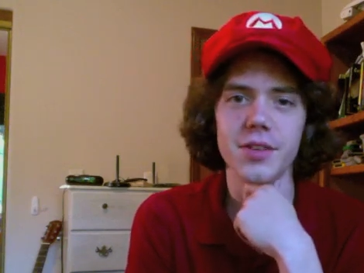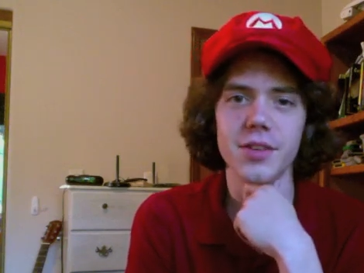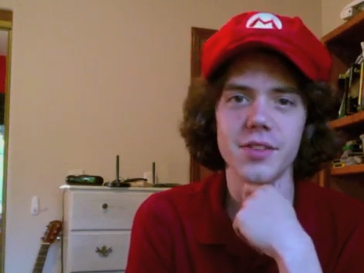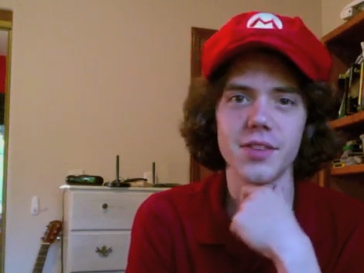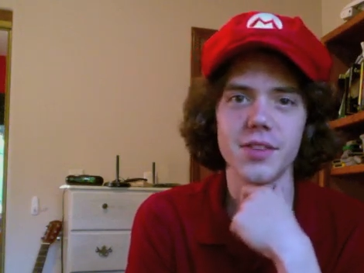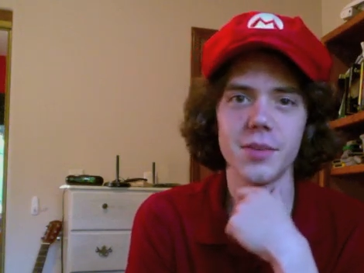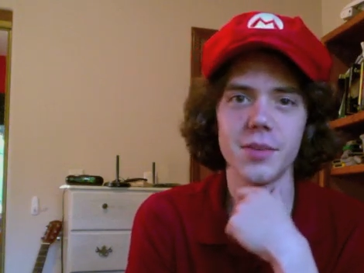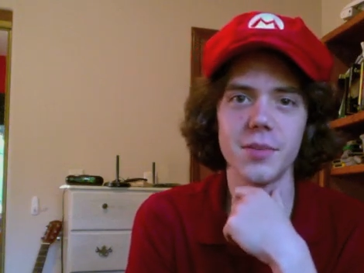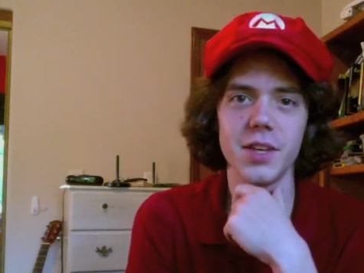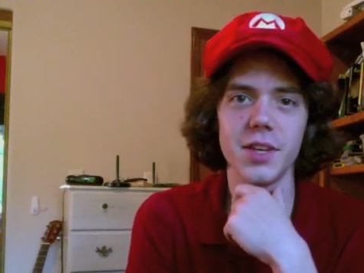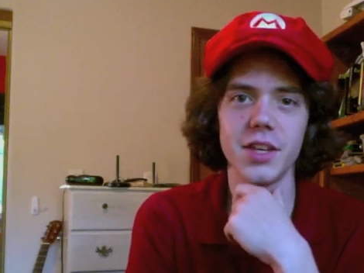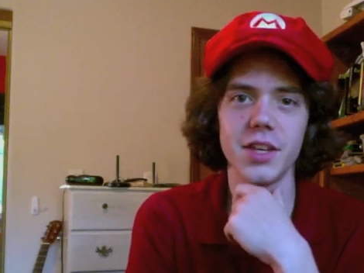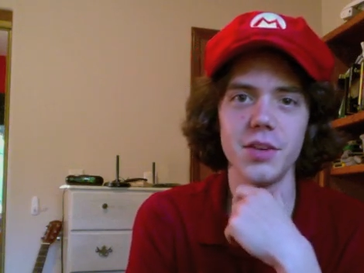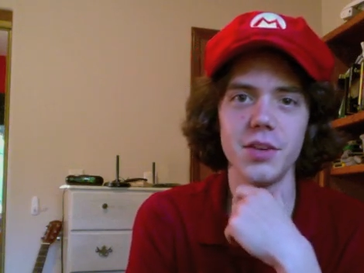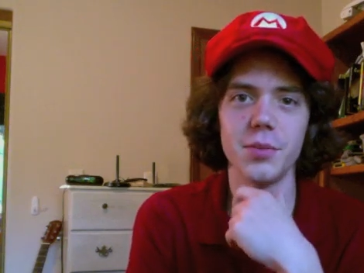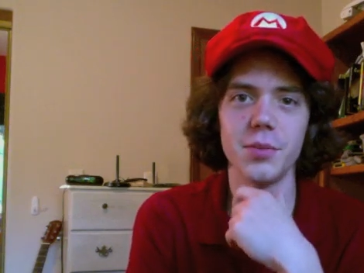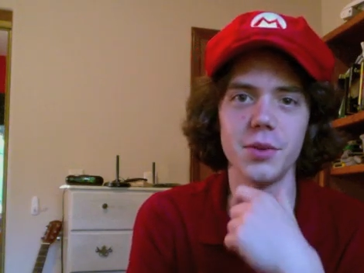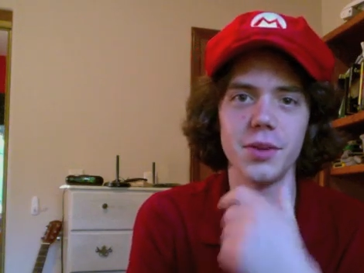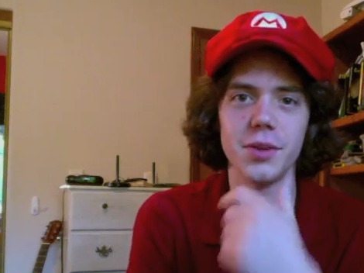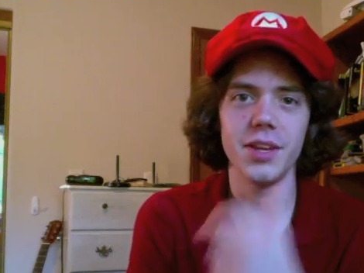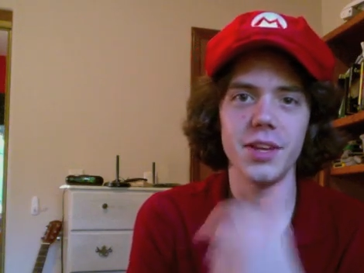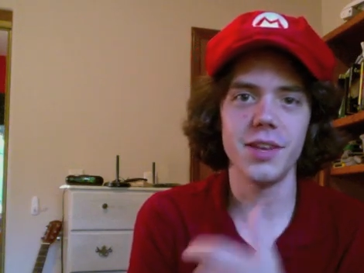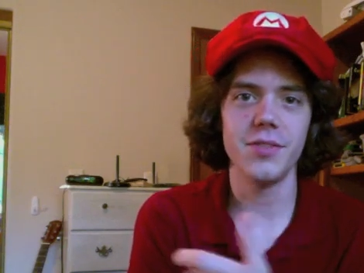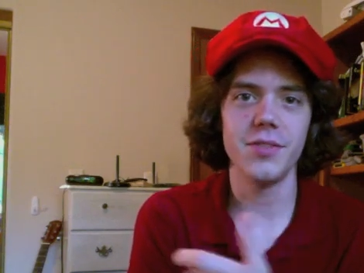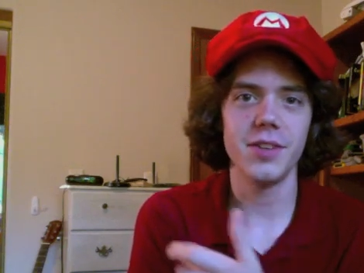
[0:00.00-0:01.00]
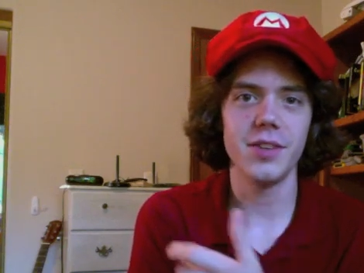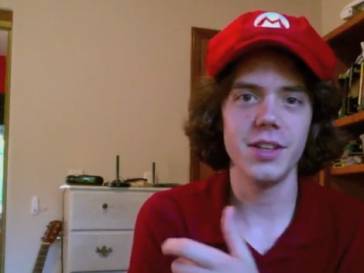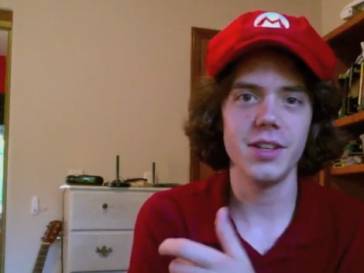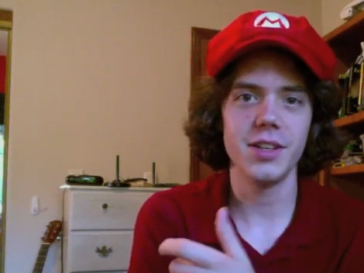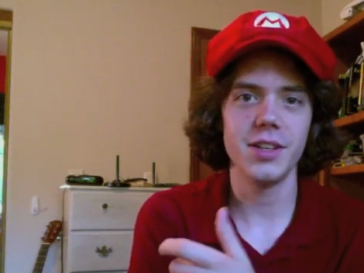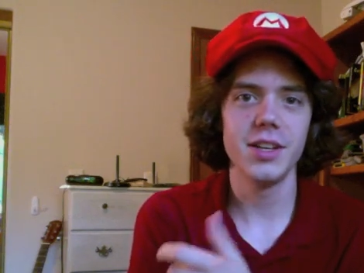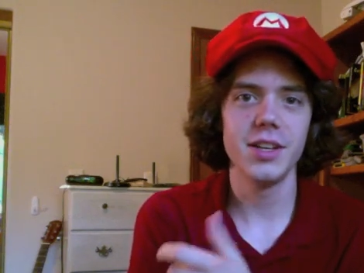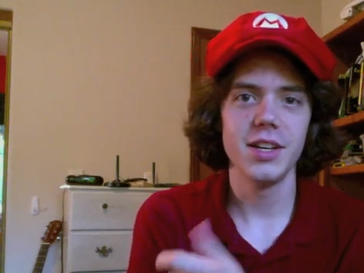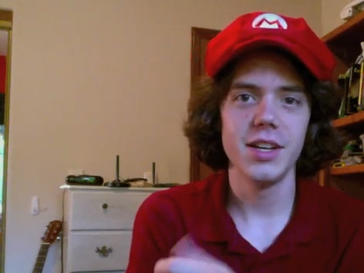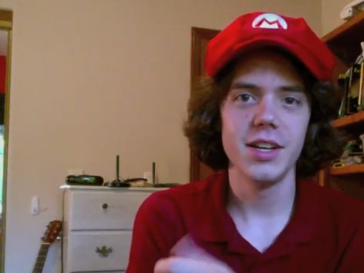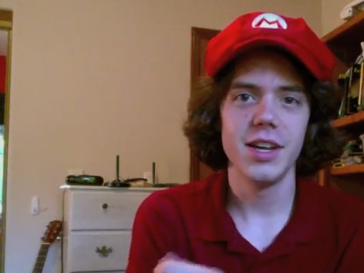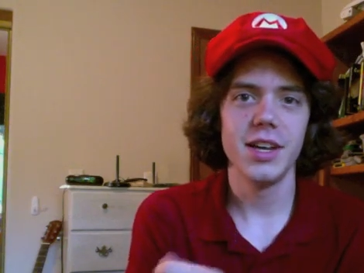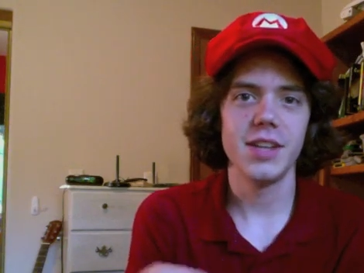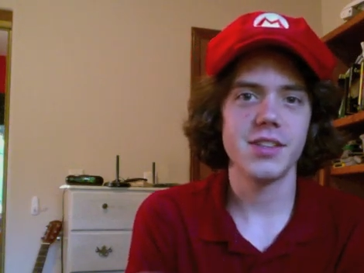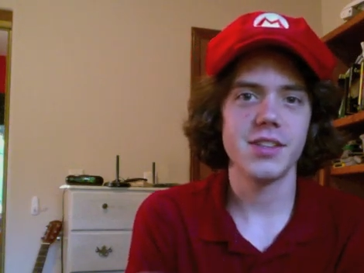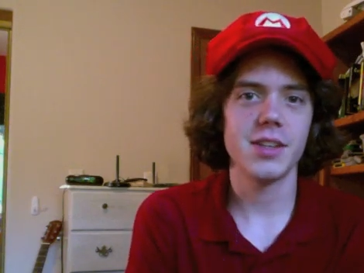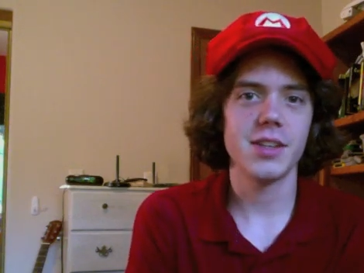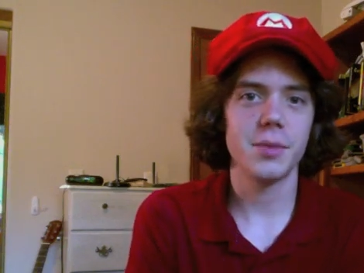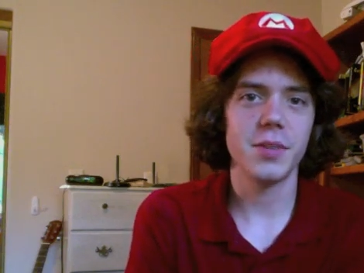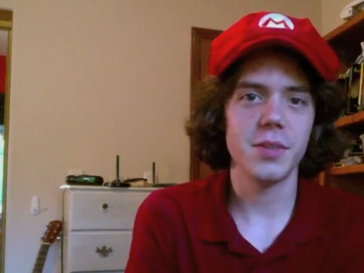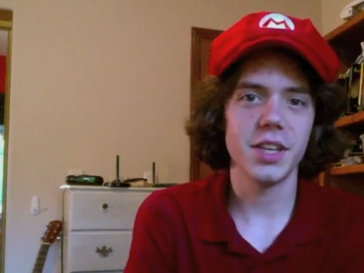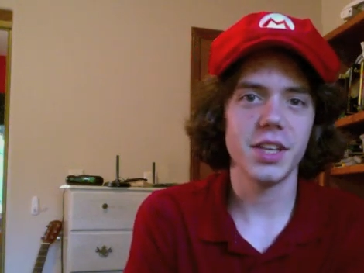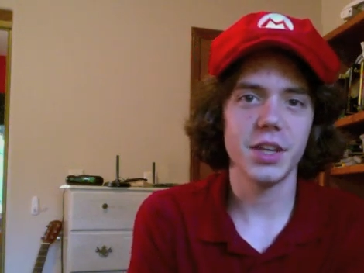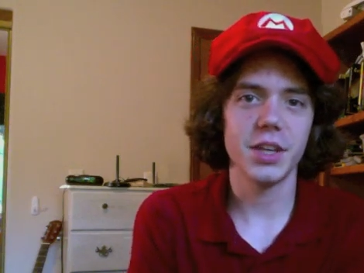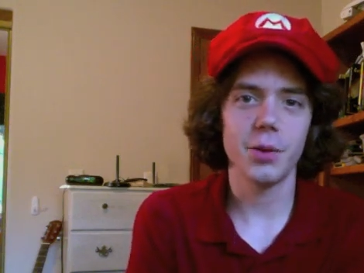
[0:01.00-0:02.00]
to something you believe in and
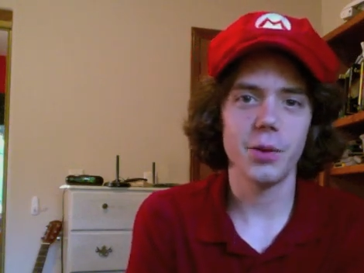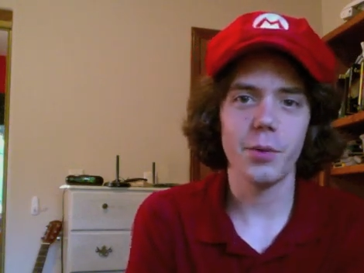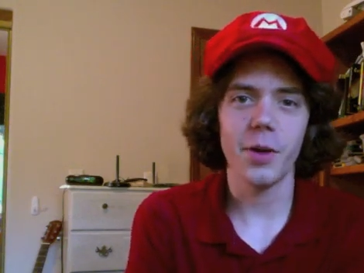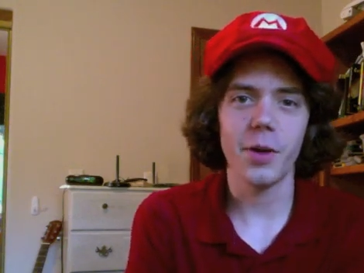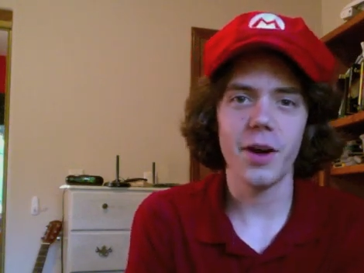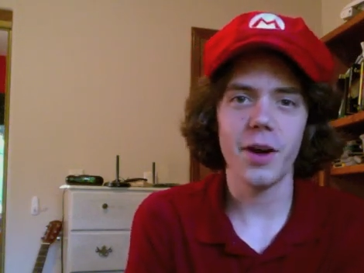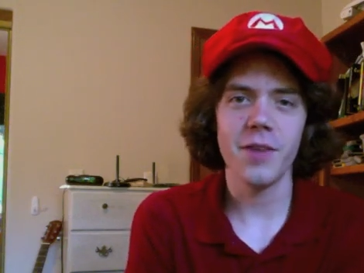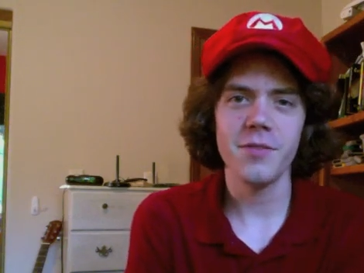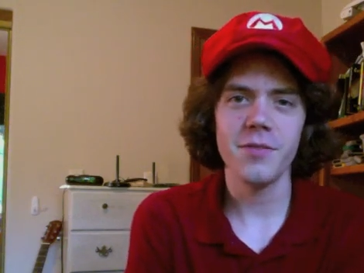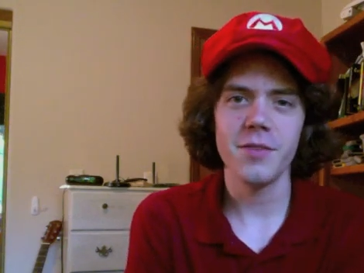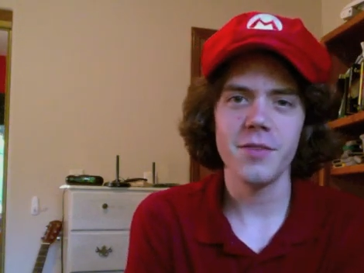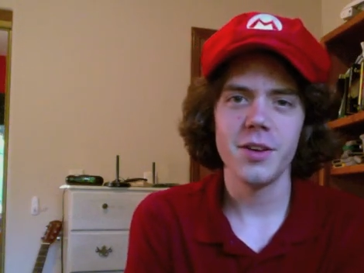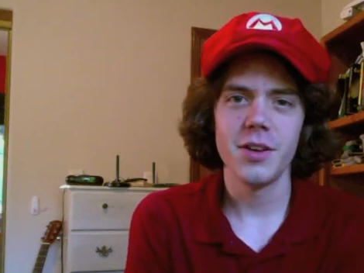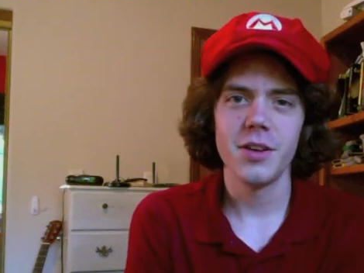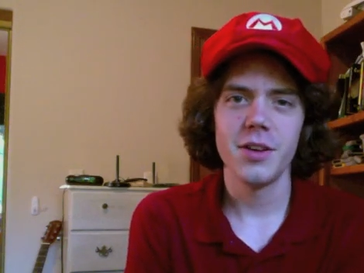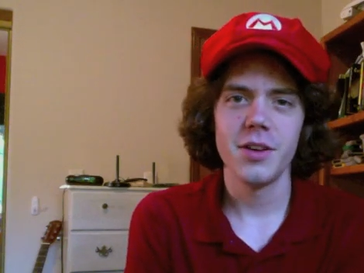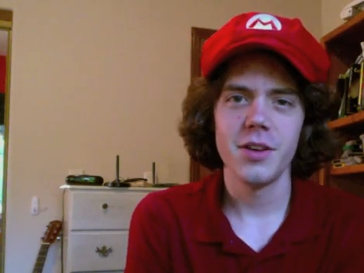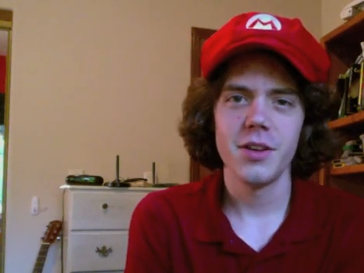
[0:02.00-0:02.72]
something you love,